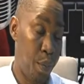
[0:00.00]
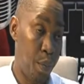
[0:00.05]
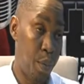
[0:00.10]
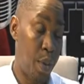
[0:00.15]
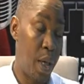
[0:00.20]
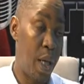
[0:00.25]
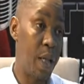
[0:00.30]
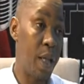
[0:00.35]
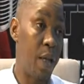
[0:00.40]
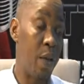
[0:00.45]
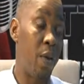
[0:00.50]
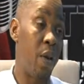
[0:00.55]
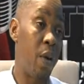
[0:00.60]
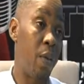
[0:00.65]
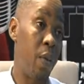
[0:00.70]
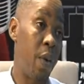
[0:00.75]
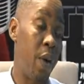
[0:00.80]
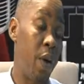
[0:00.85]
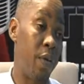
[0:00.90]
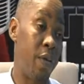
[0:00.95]
That's another
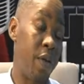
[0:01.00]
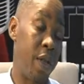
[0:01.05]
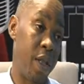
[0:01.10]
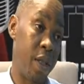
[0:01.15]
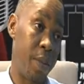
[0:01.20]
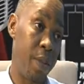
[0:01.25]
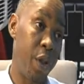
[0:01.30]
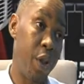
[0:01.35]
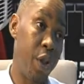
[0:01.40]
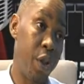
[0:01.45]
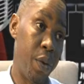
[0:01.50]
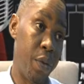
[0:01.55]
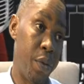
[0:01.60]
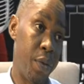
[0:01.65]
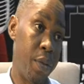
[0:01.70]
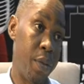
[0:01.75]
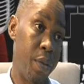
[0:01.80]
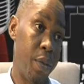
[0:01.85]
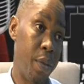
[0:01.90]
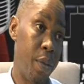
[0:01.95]
way of transmission.
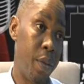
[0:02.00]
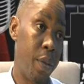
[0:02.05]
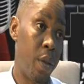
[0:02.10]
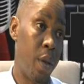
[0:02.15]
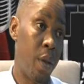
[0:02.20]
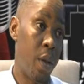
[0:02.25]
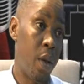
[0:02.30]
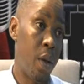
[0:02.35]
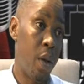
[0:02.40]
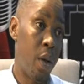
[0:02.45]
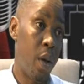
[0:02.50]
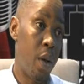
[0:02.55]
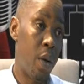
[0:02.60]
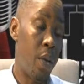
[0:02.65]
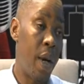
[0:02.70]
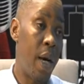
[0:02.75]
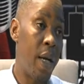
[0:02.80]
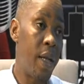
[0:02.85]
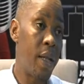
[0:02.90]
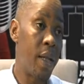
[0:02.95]
All
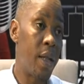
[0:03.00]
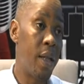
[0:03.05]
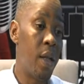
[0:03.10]
right.